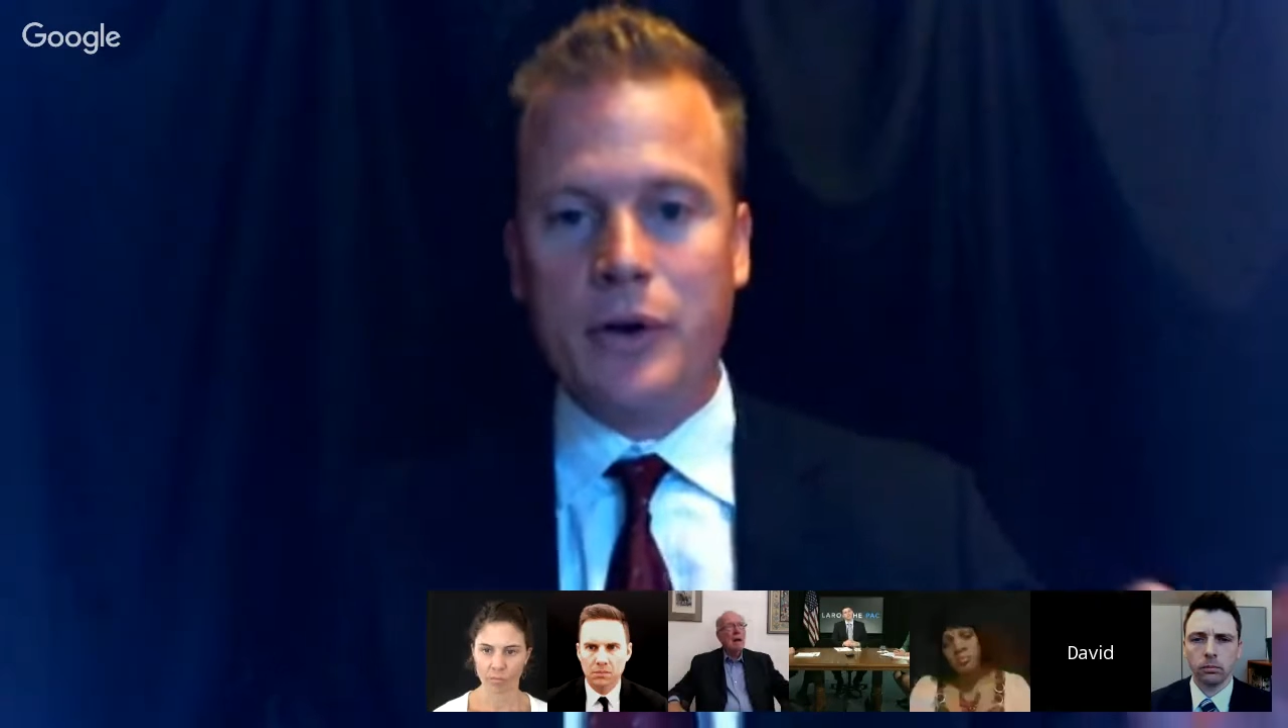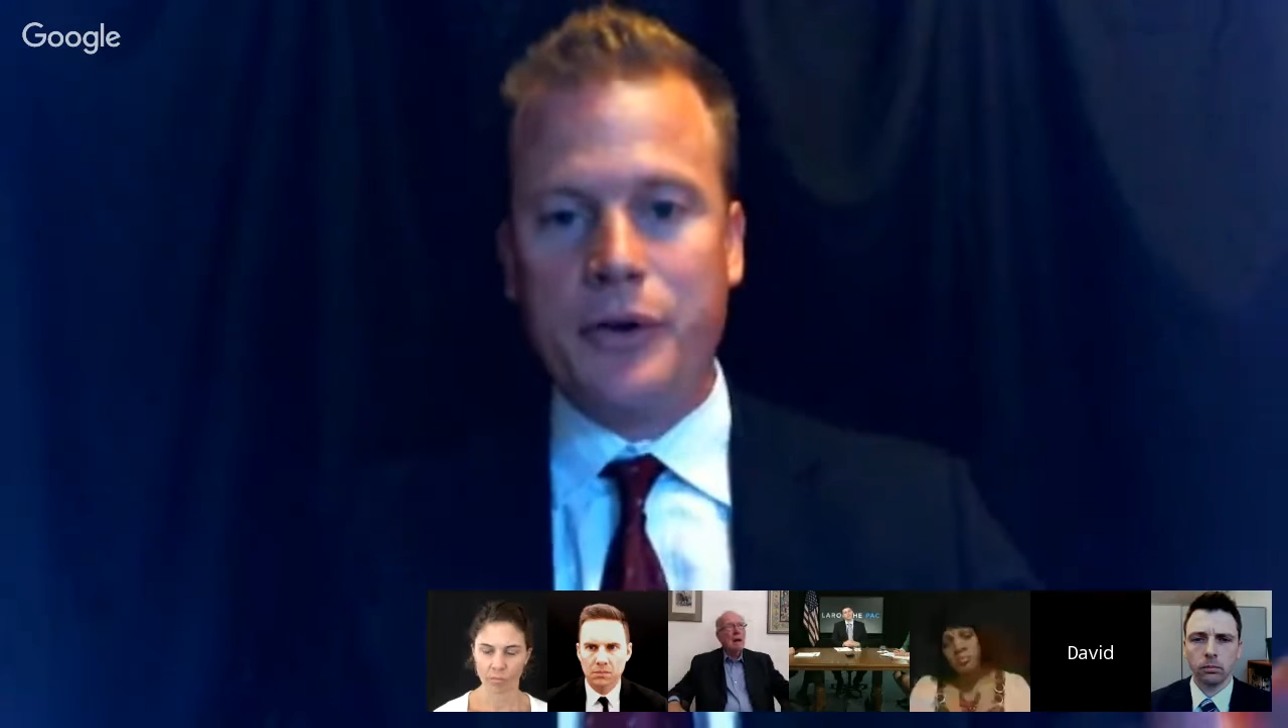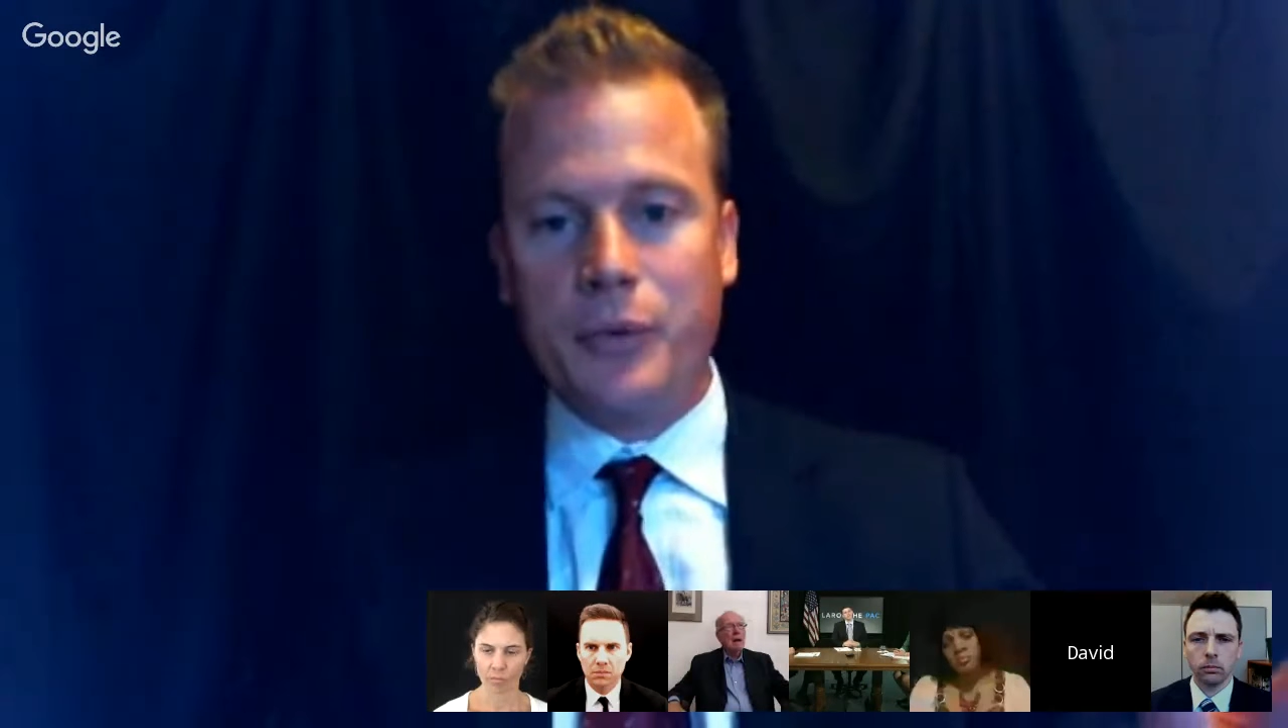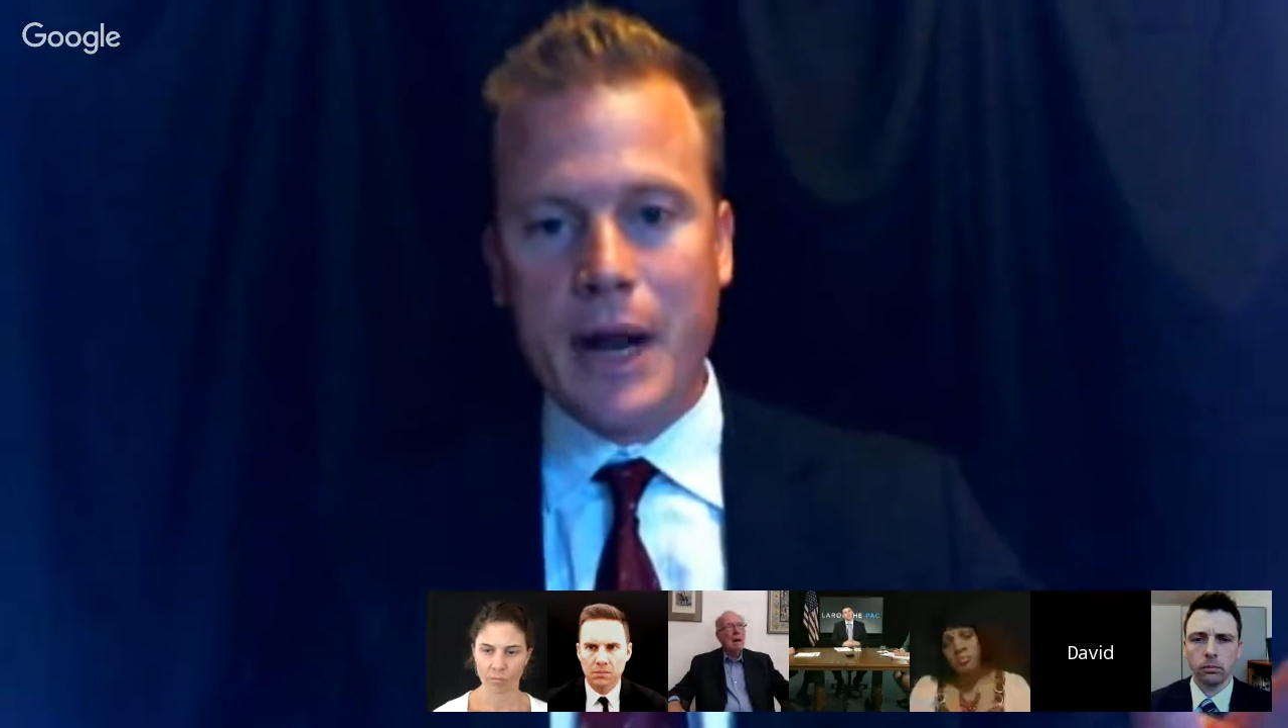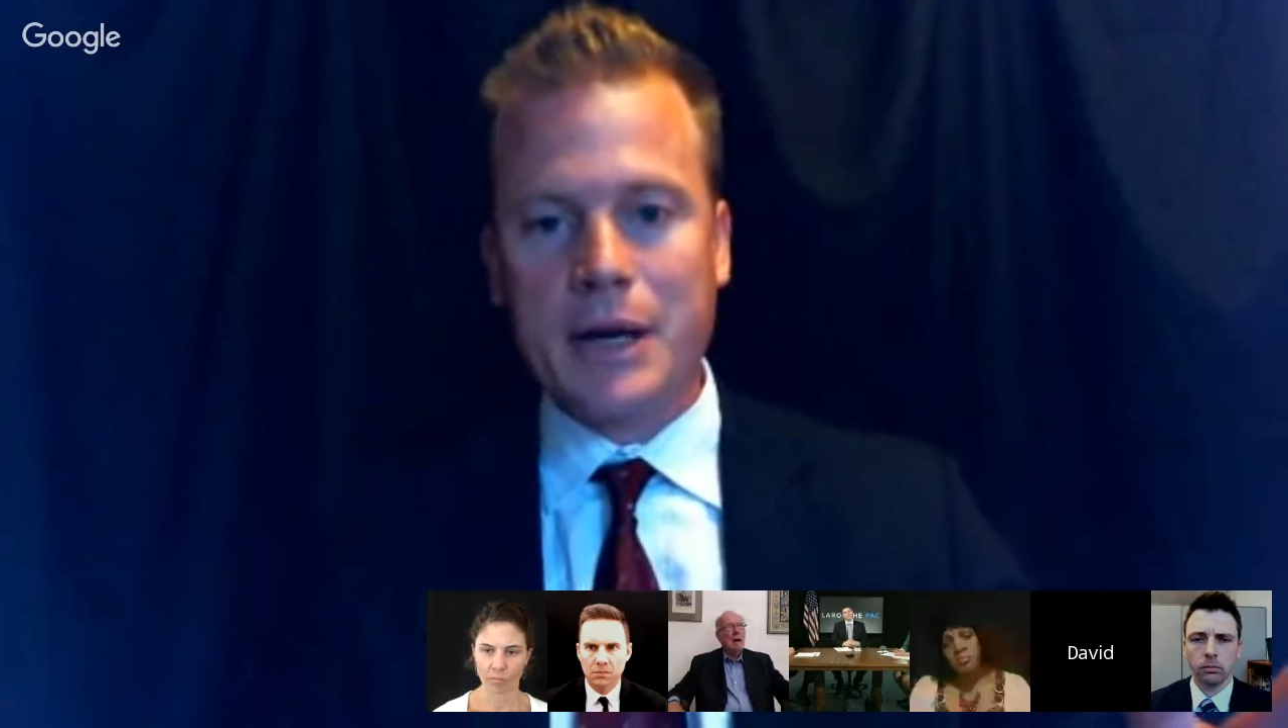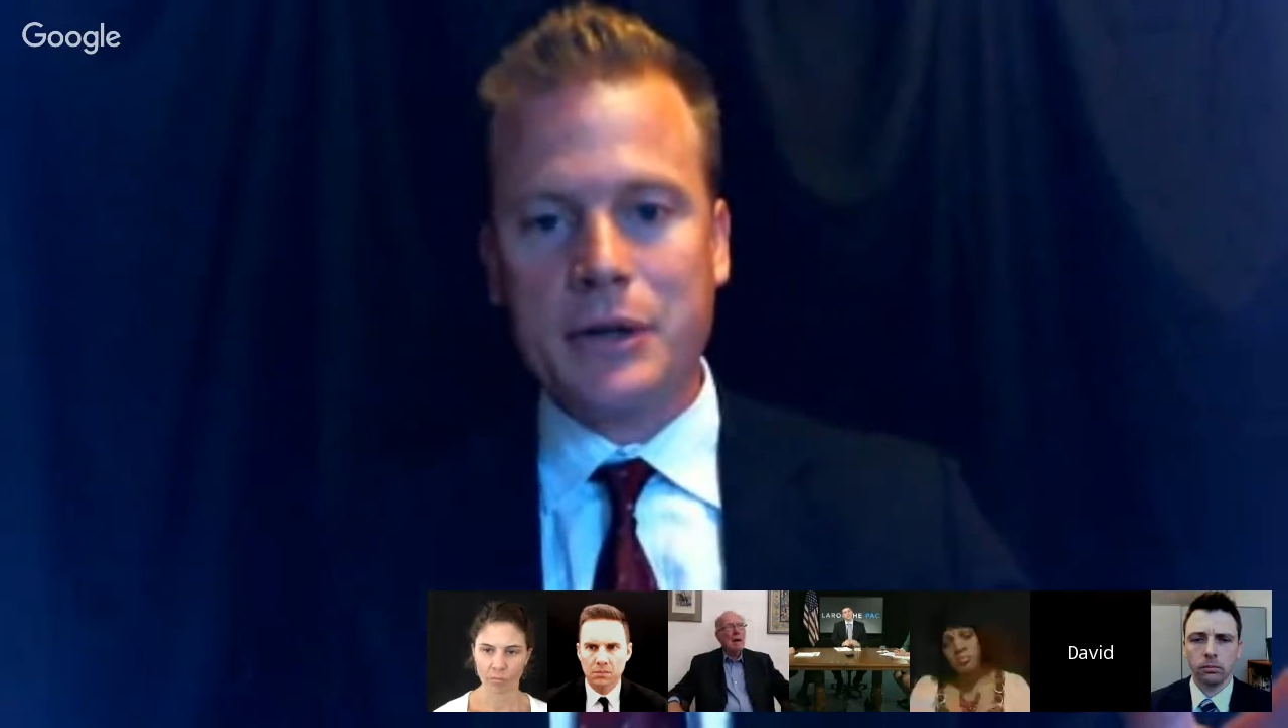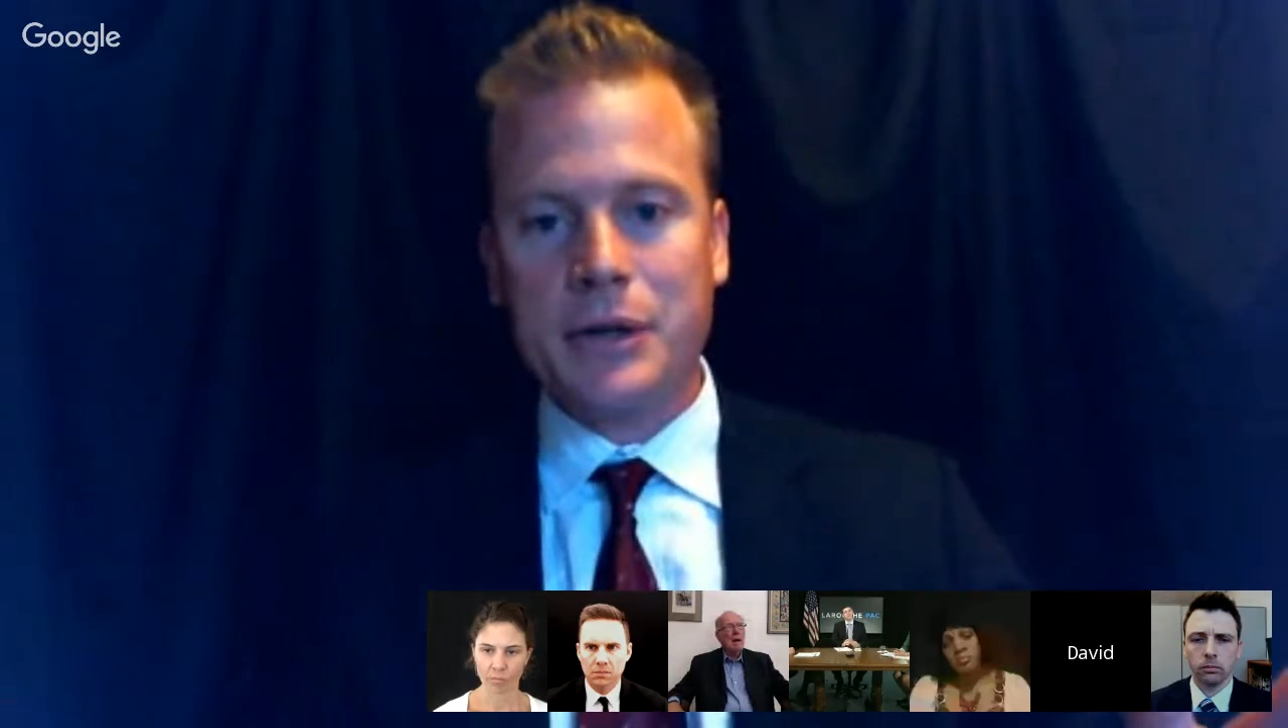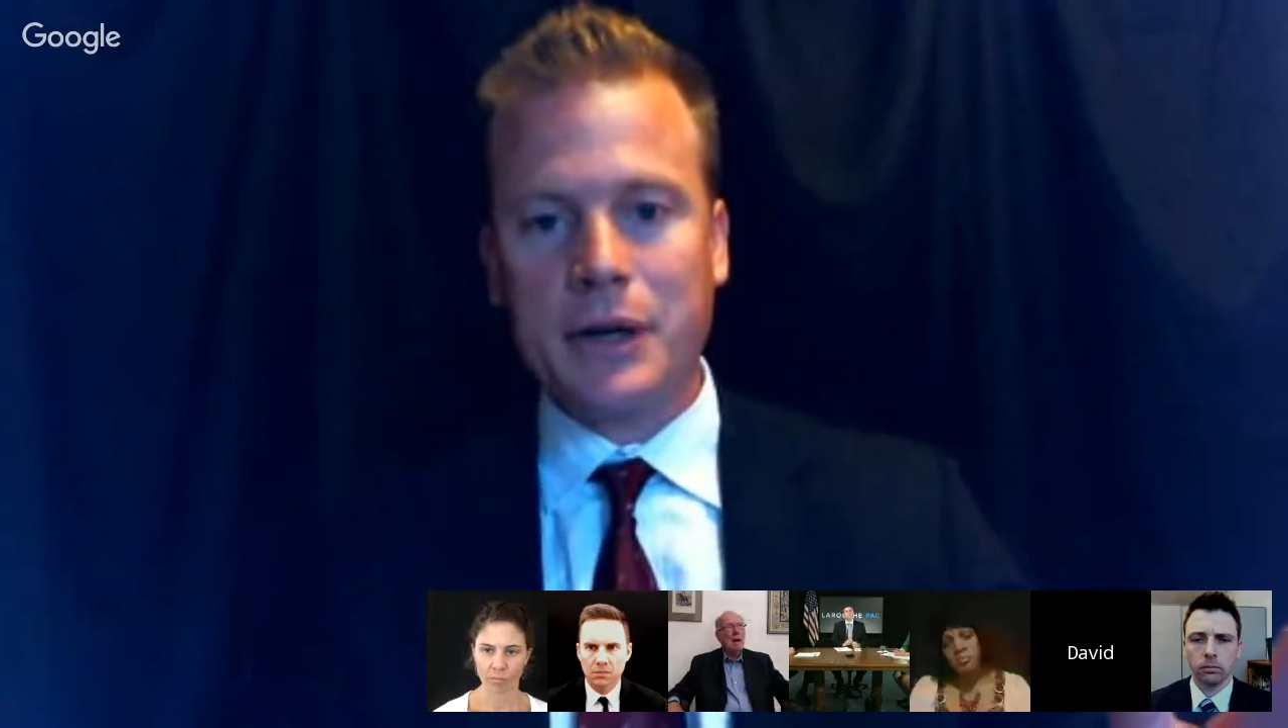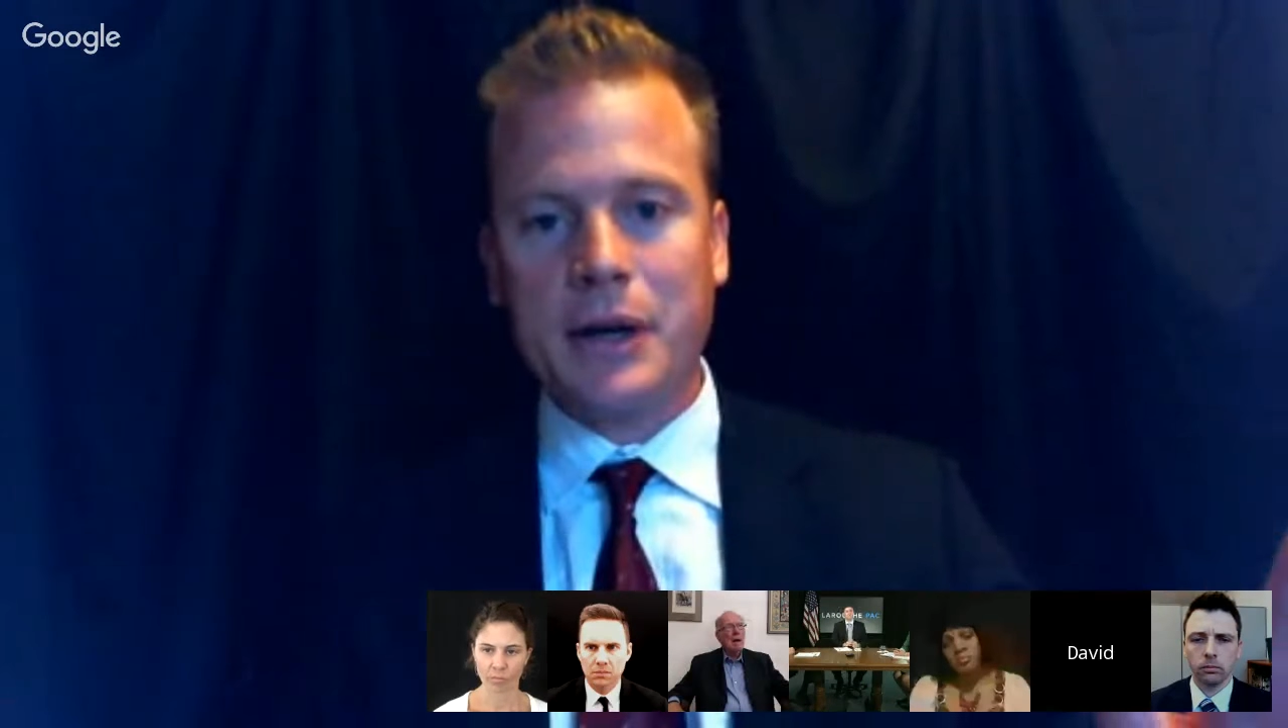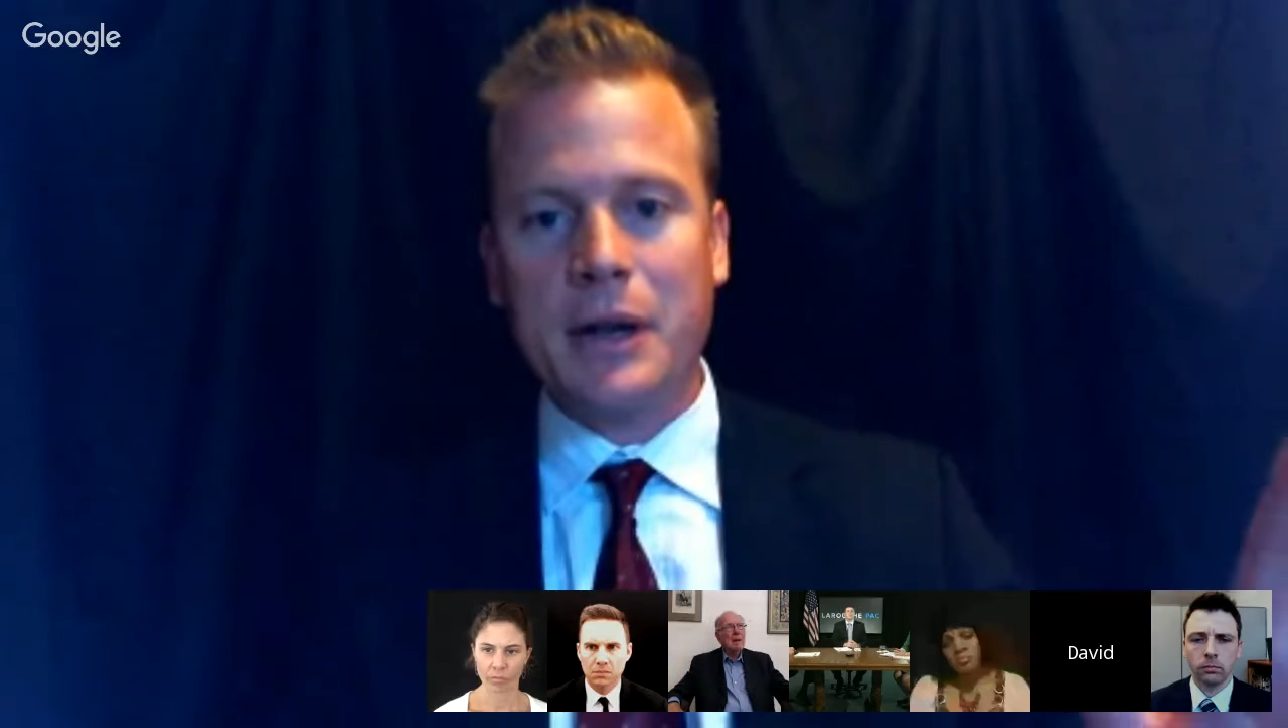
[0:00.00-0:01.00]

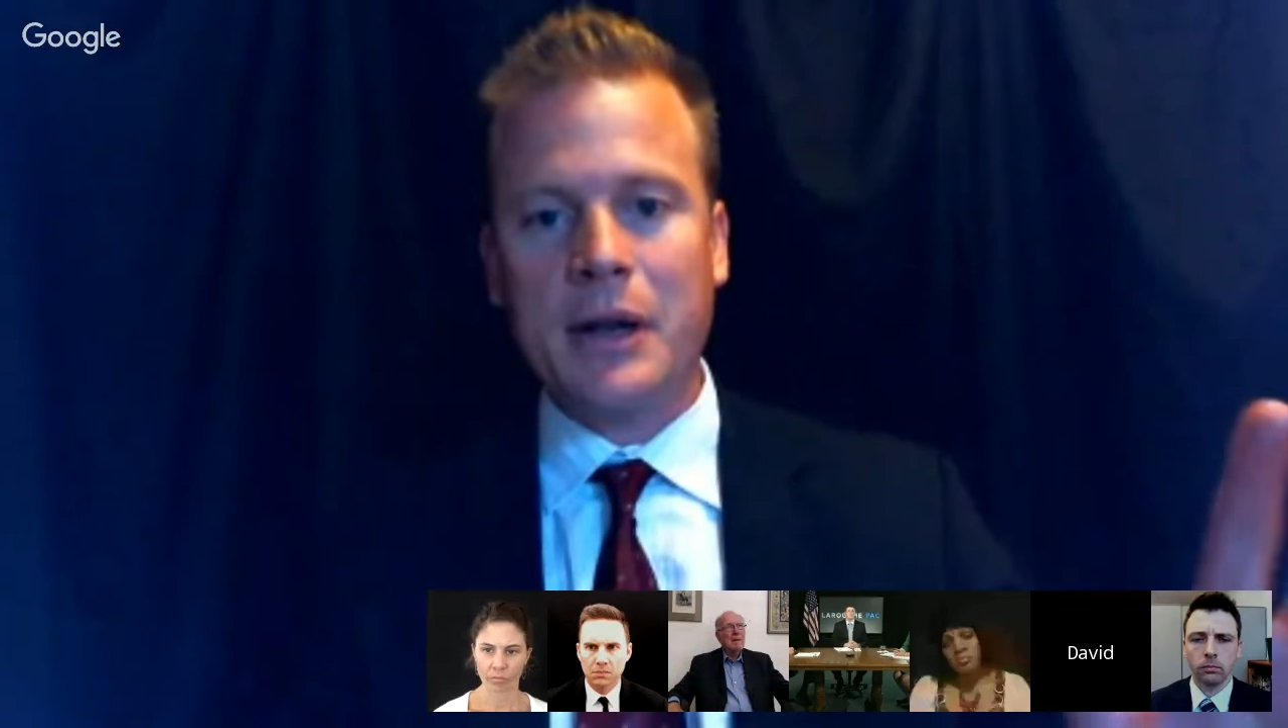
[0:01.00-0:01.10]
direction